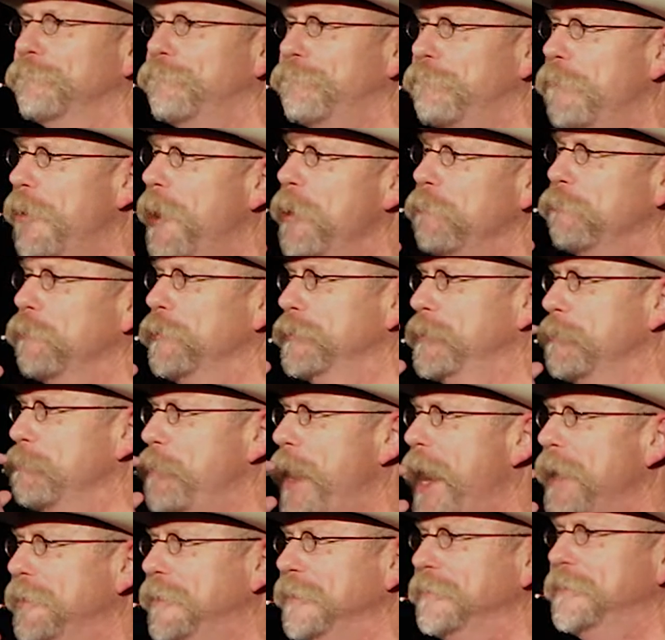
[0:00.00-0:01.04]
front was
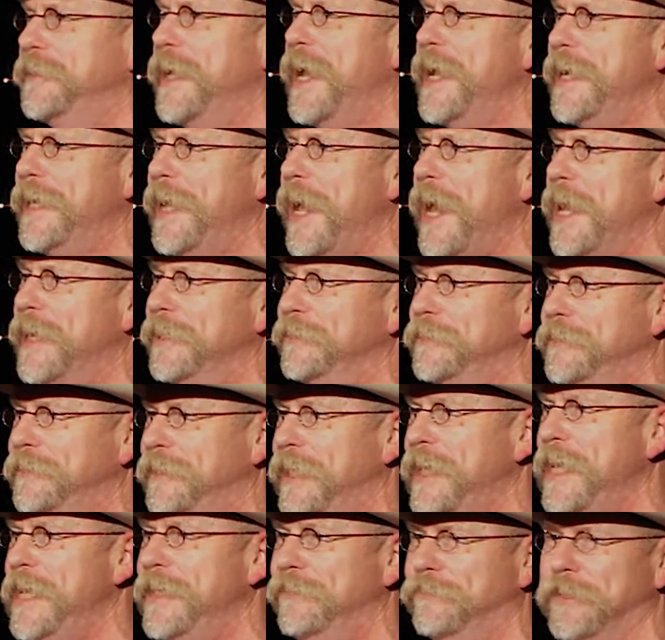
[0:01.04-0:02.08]
about to take out his
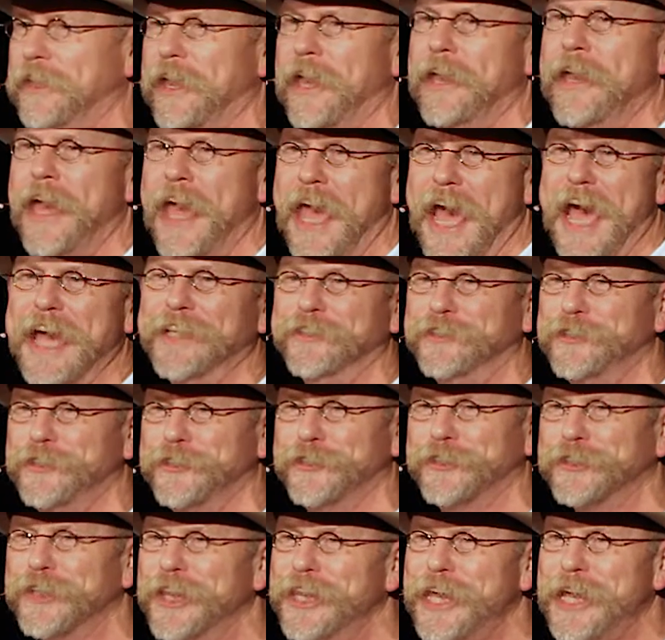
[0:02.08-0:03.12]
teeth and
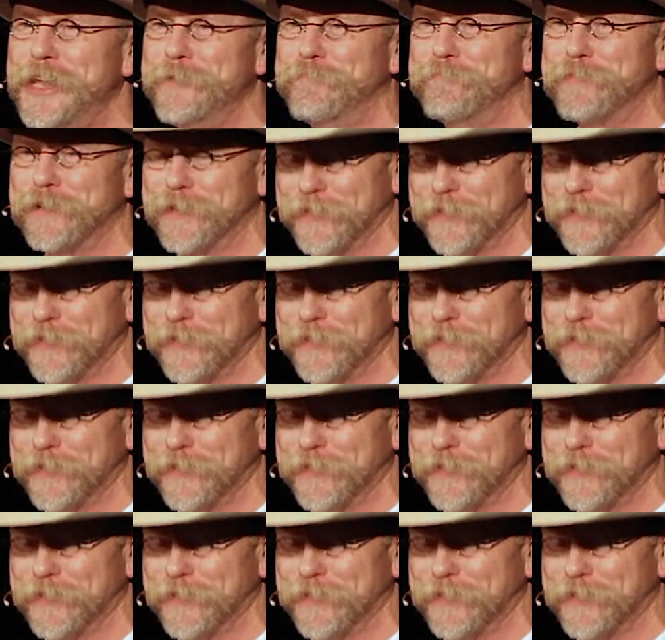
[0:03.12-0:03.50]
sleep.